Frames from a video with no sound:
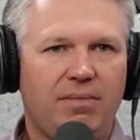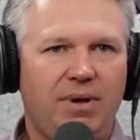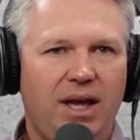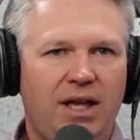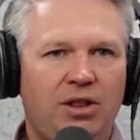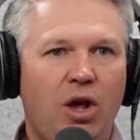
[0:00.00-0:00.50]

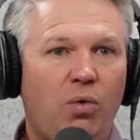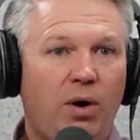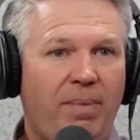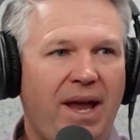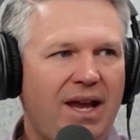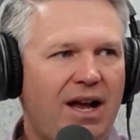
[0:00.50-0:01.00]
lower
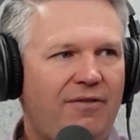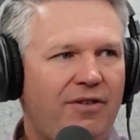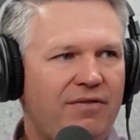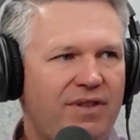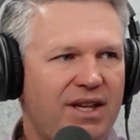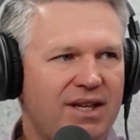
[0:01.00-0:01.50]
payoff
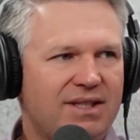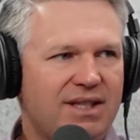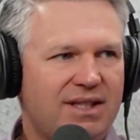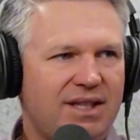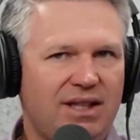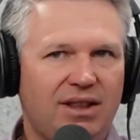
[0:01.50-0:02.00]
of the
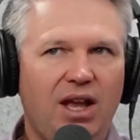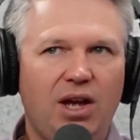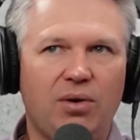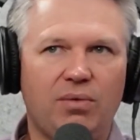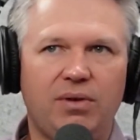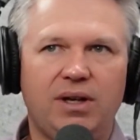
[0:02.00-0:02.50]
existing
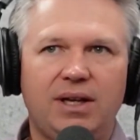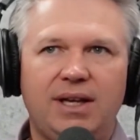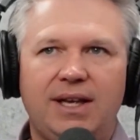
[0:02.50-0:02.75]
loan,